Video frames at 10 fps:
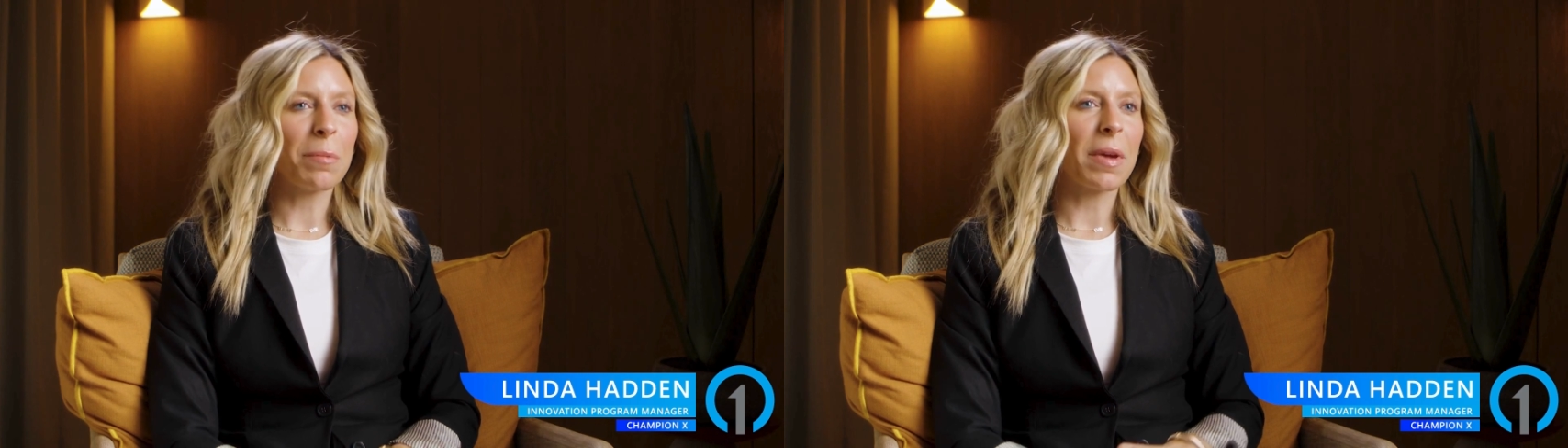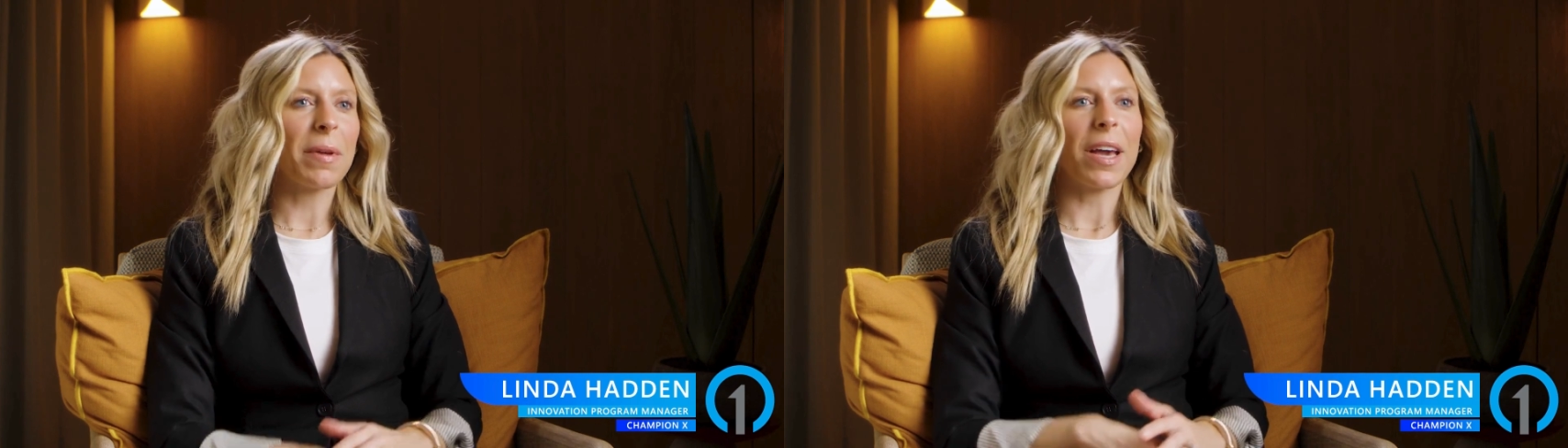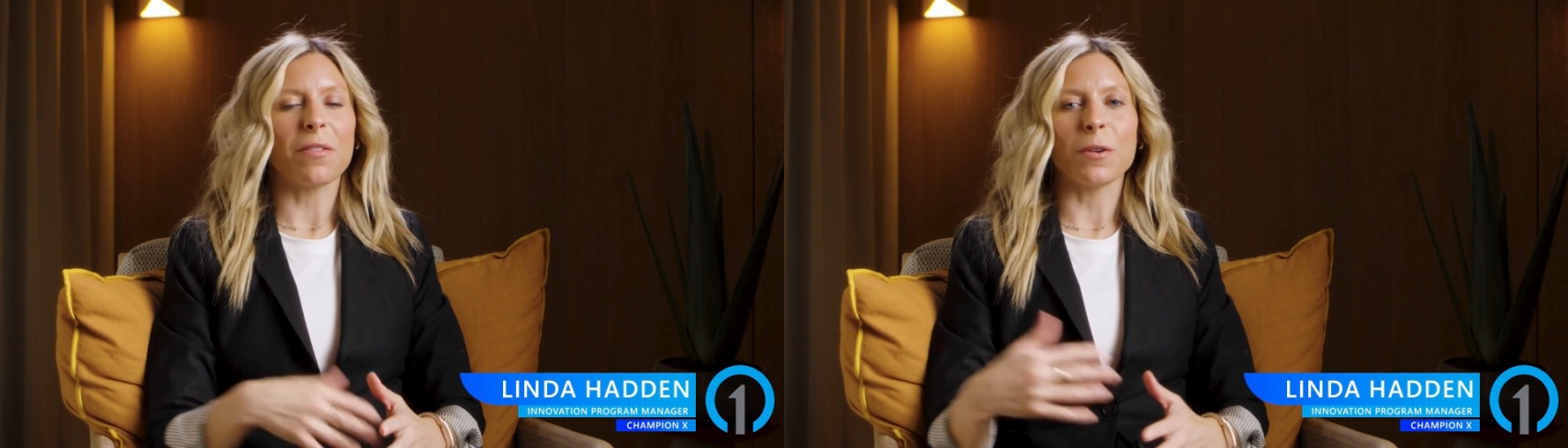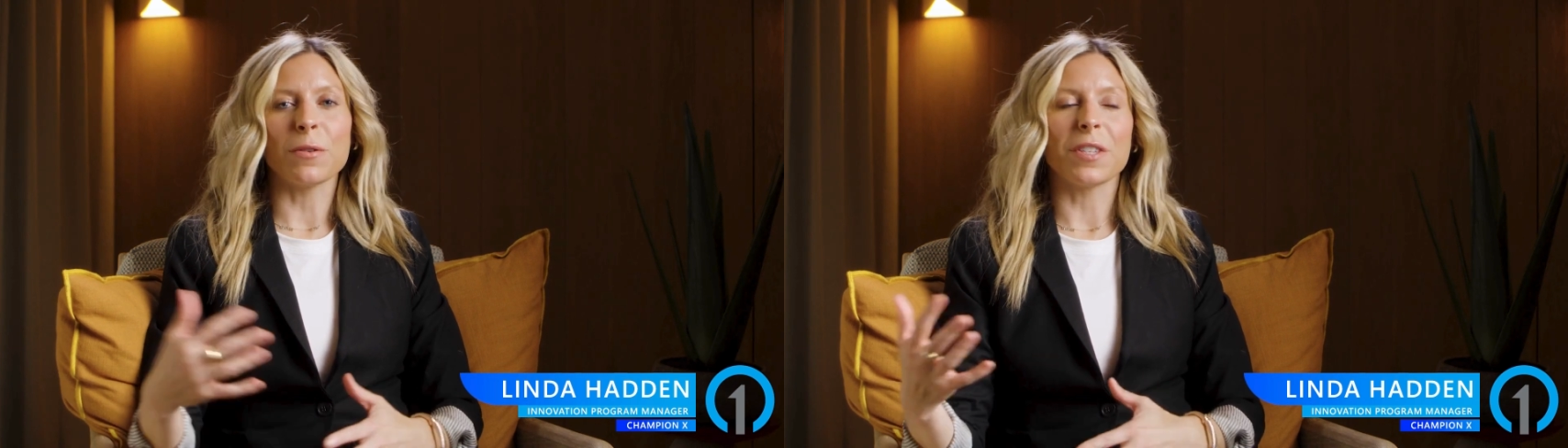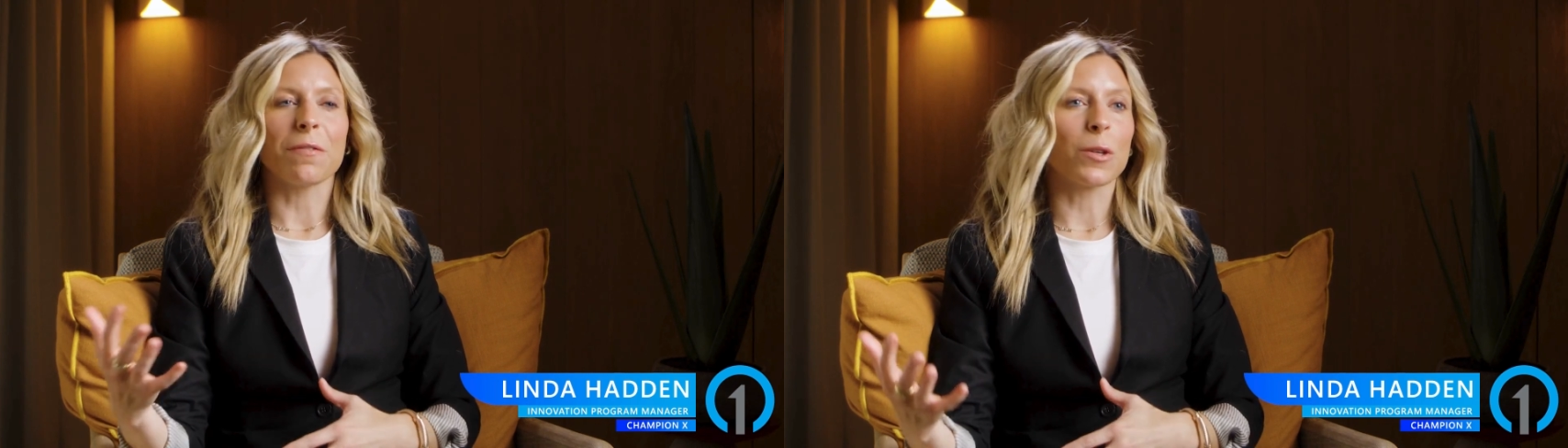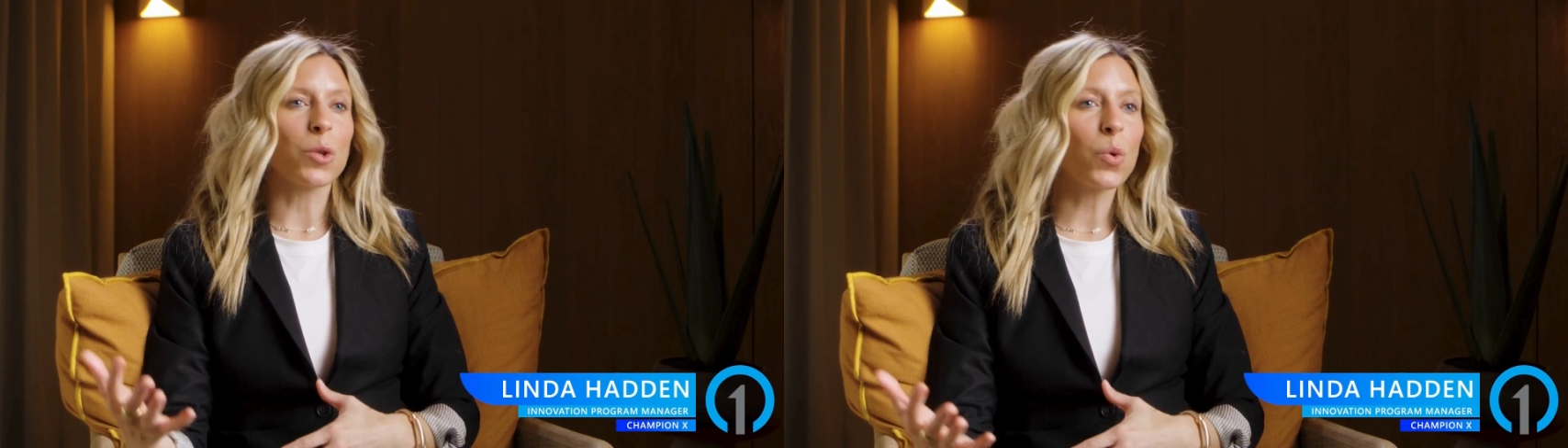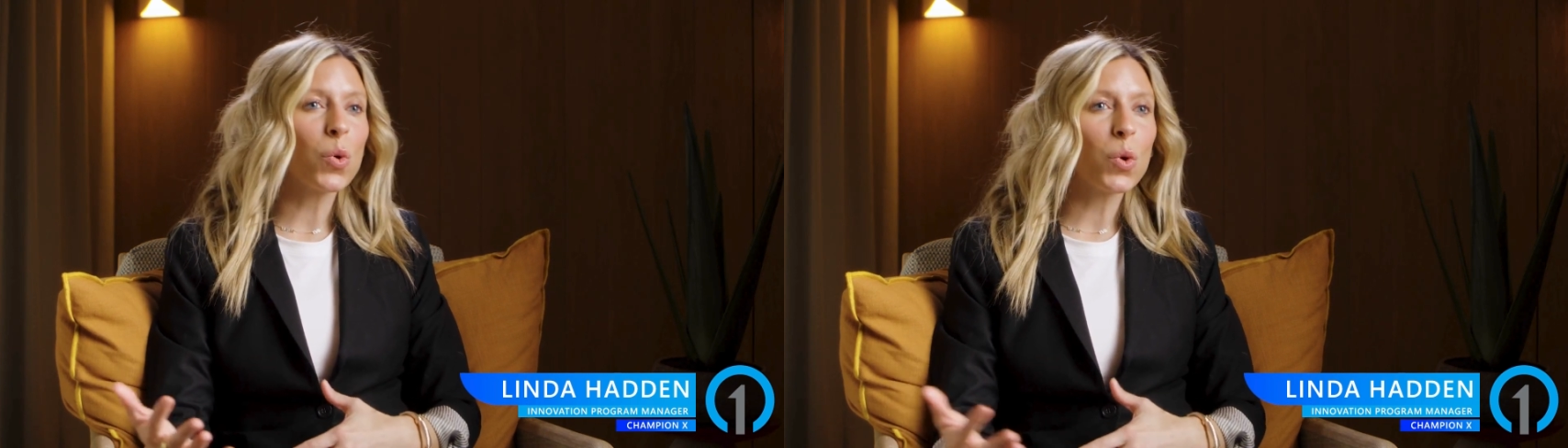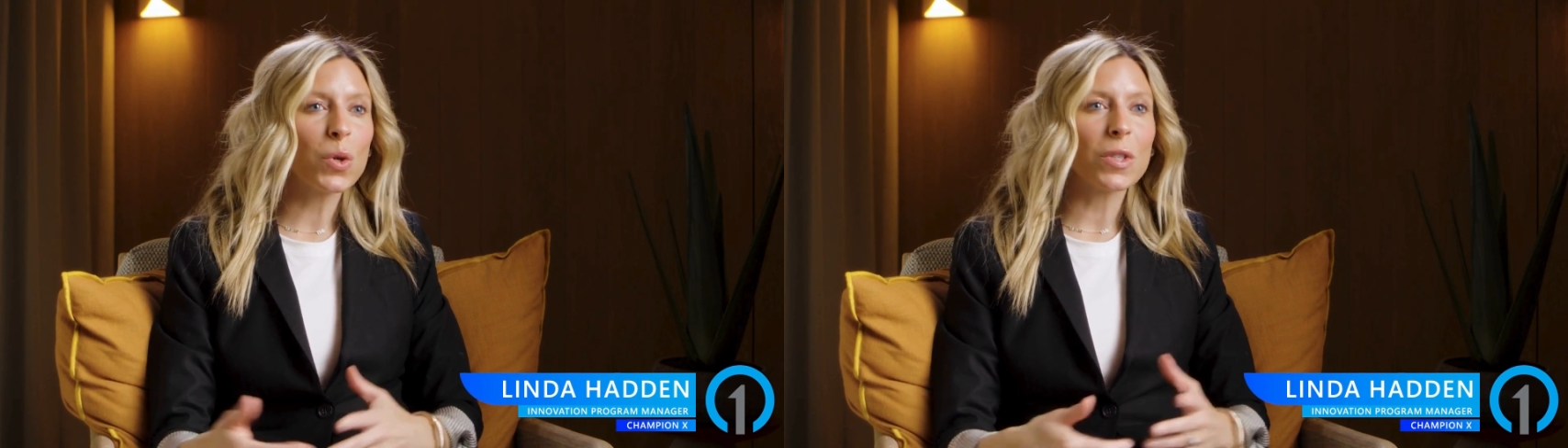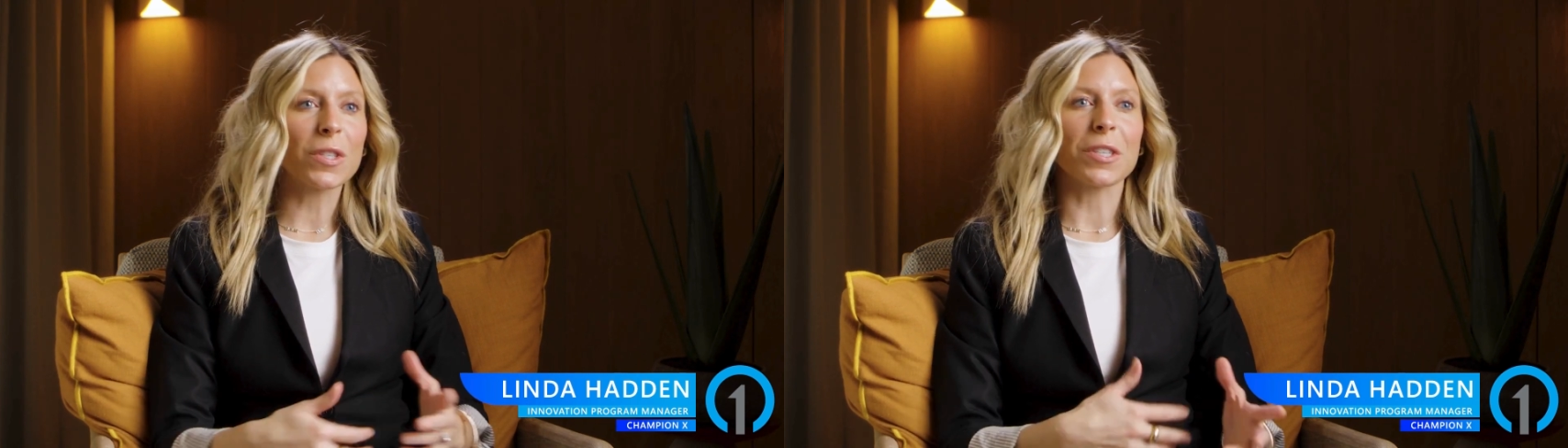maybe have used different tools